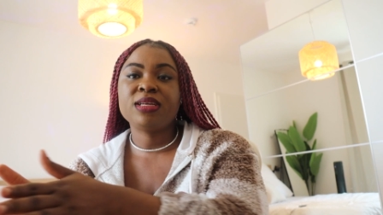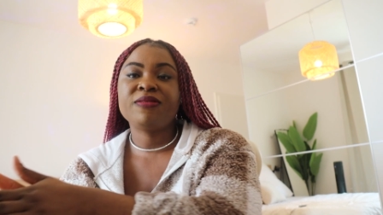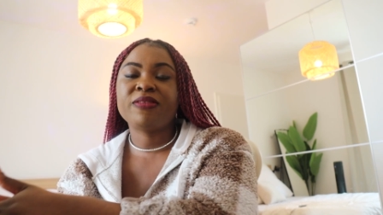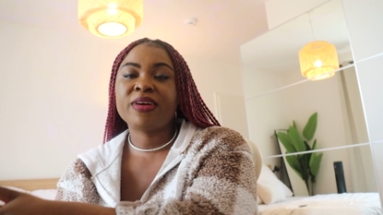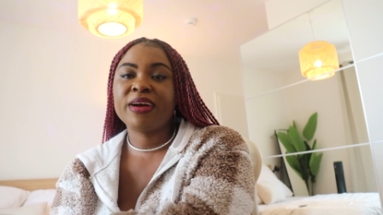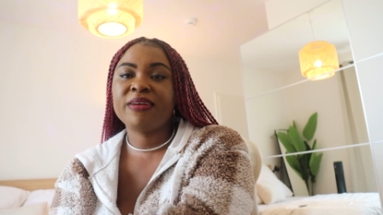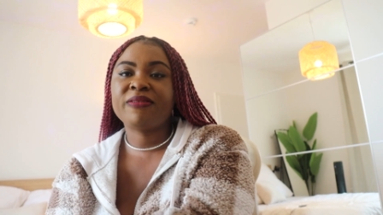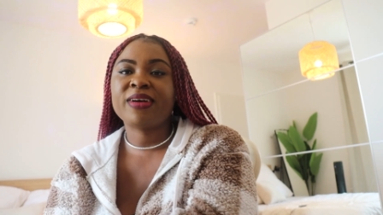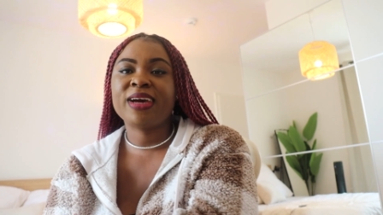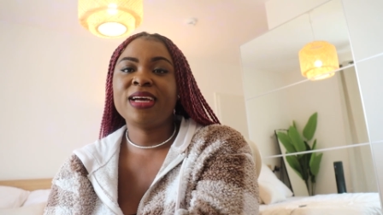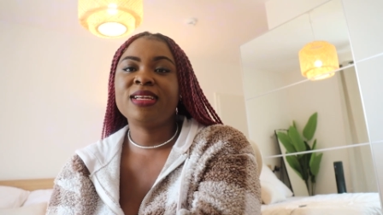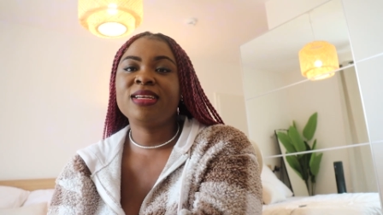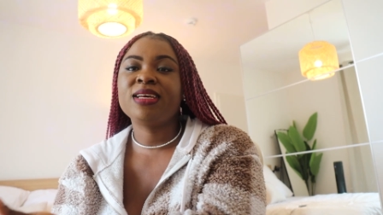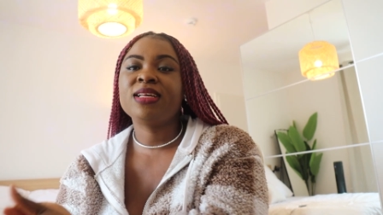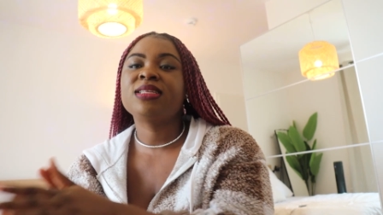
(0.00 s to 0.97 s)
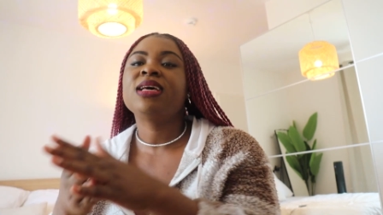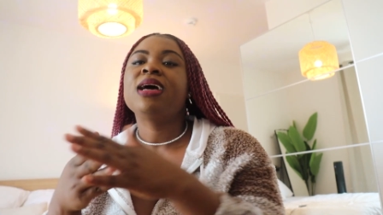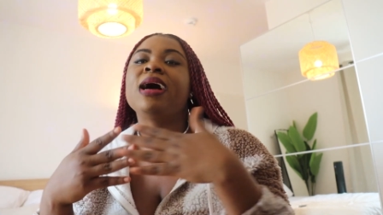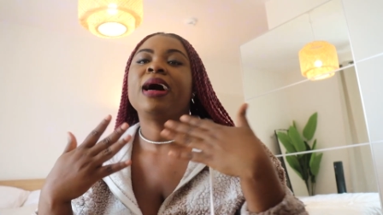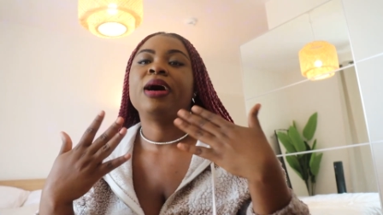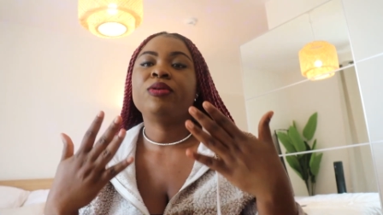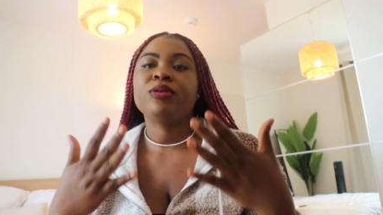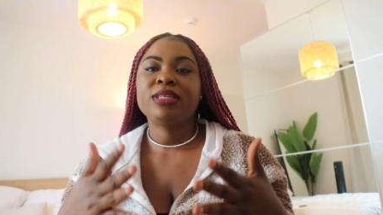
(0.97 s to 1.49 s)
in verifying it,
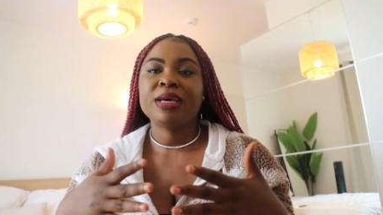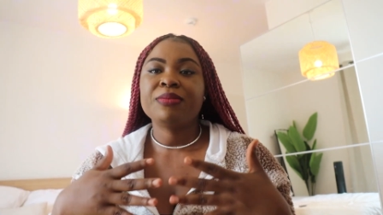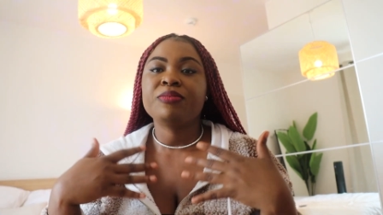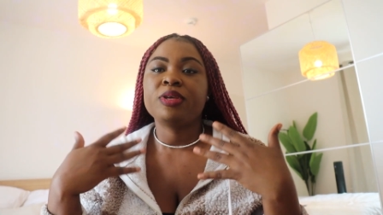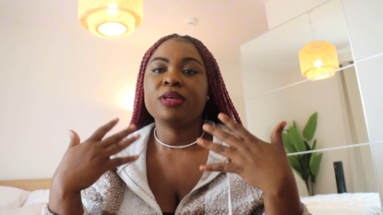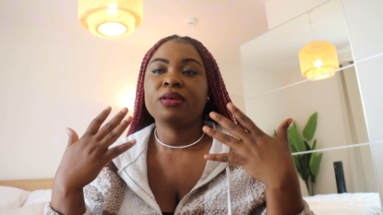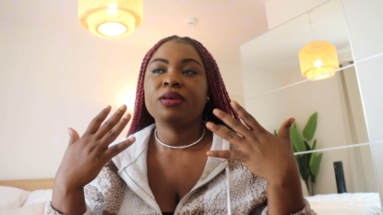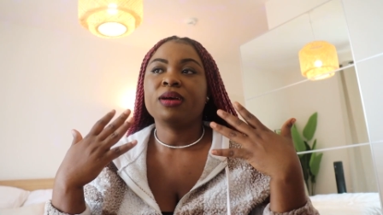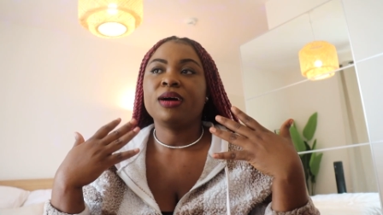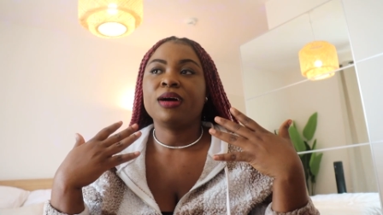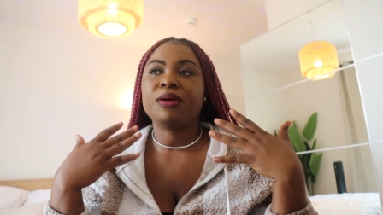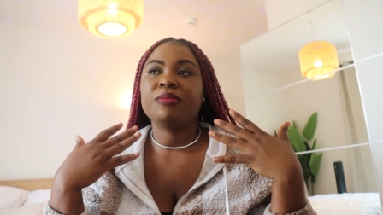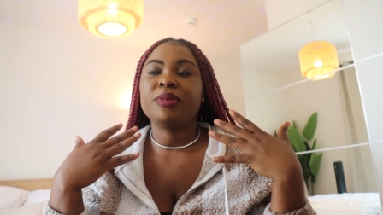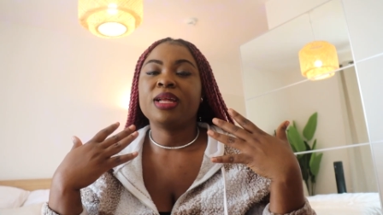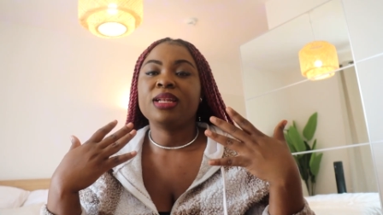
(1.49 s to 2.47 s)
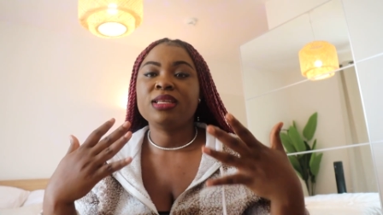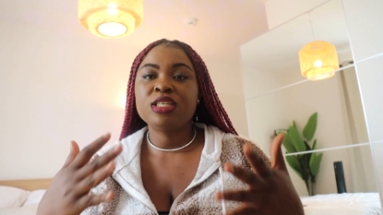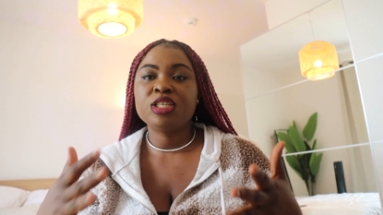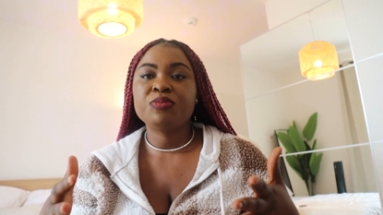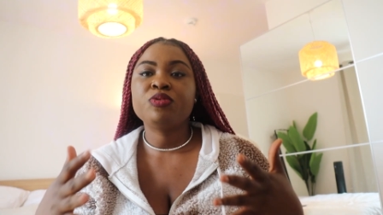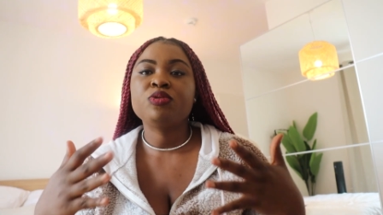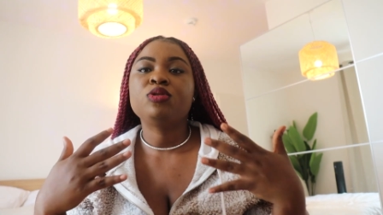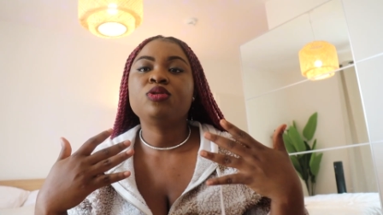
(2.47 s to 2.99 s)
I would then be
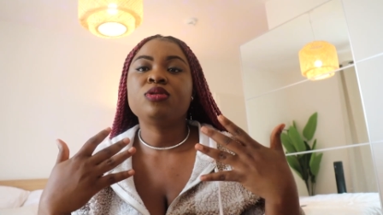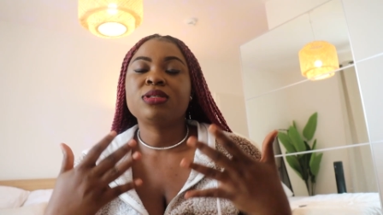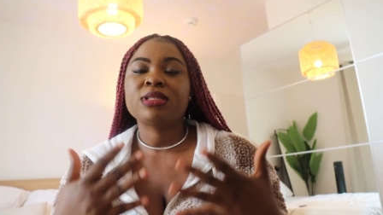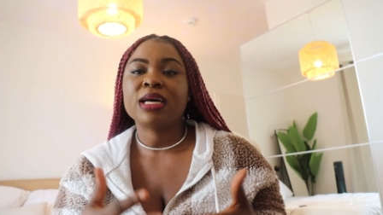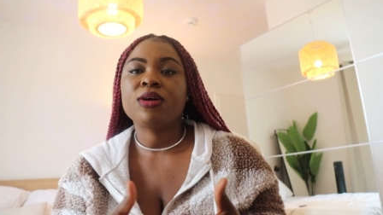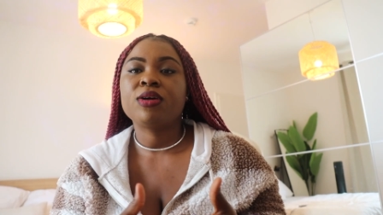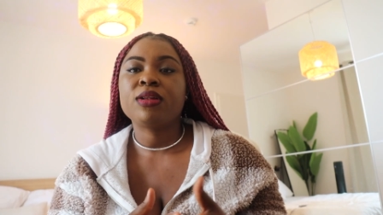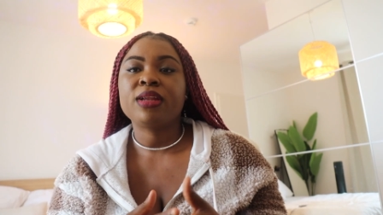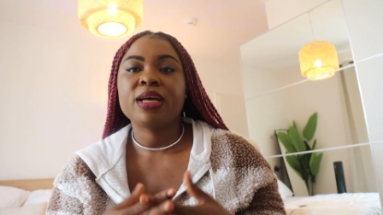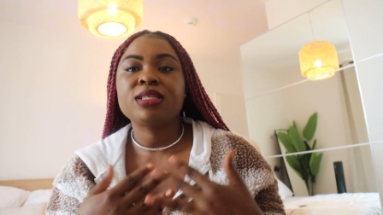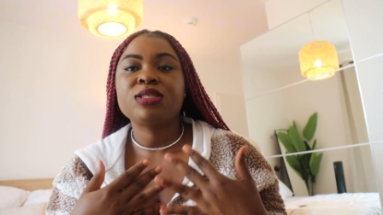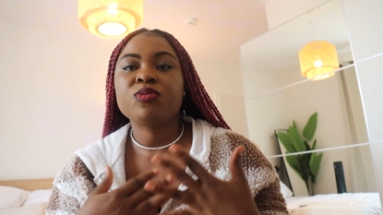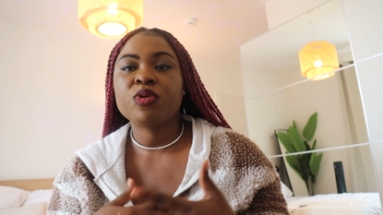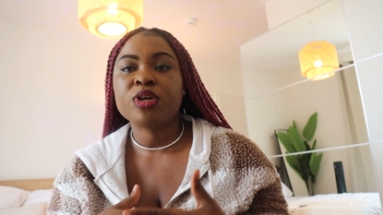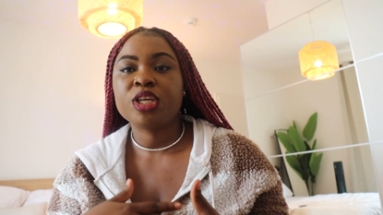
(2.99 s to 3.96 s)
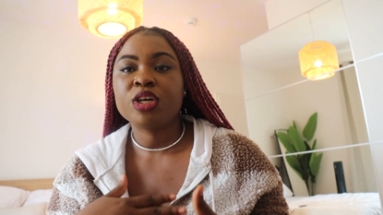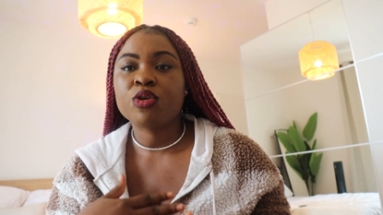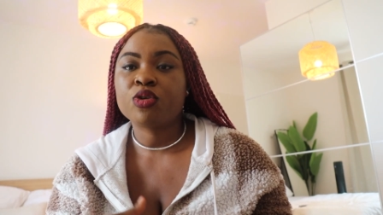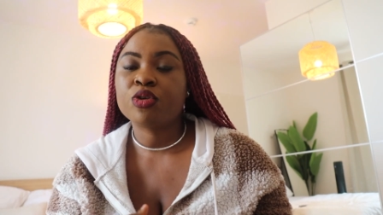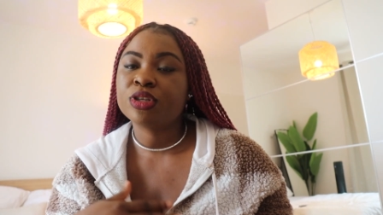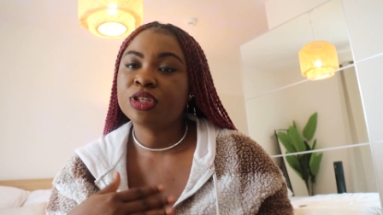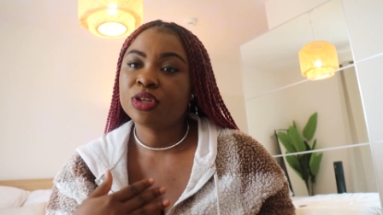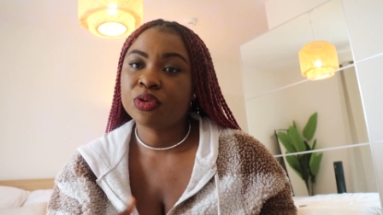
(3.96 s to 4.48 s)
eligible to start collecting what they
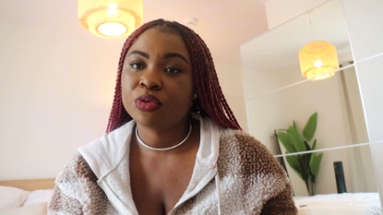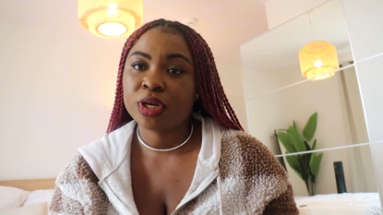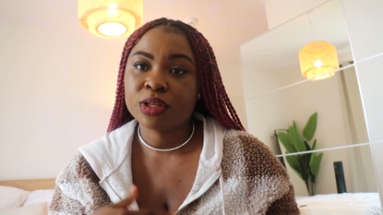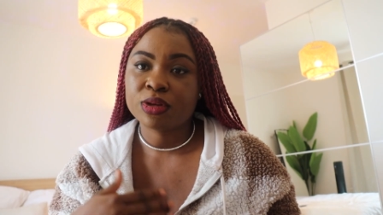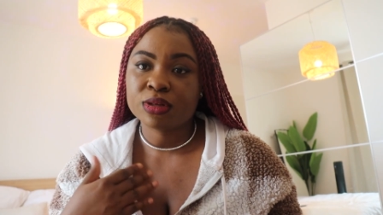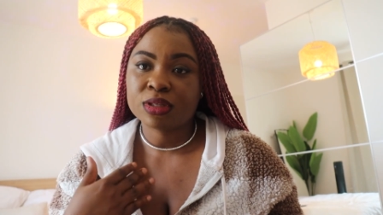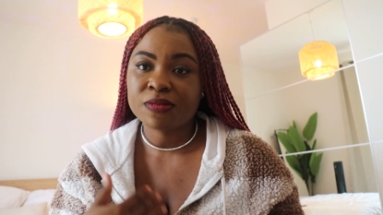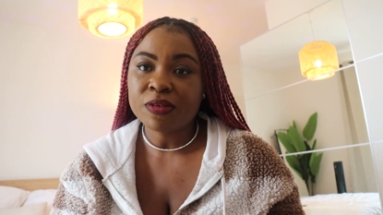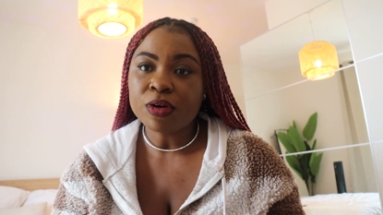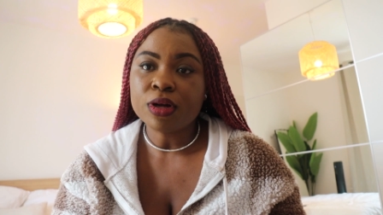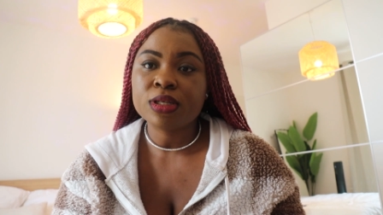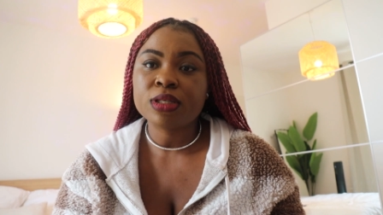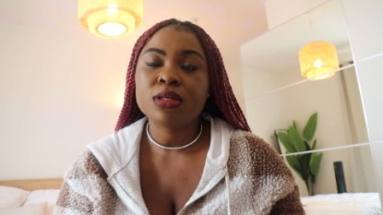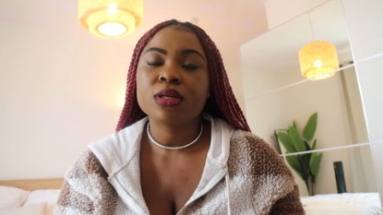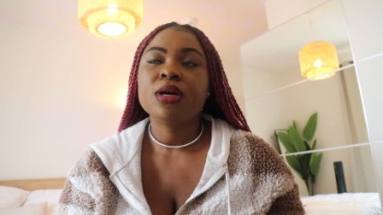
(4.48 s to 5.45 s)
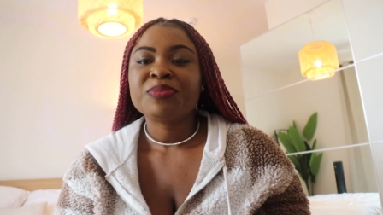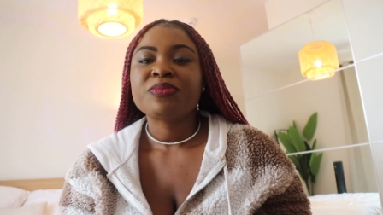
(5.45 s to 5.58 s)
call the Creators Fund.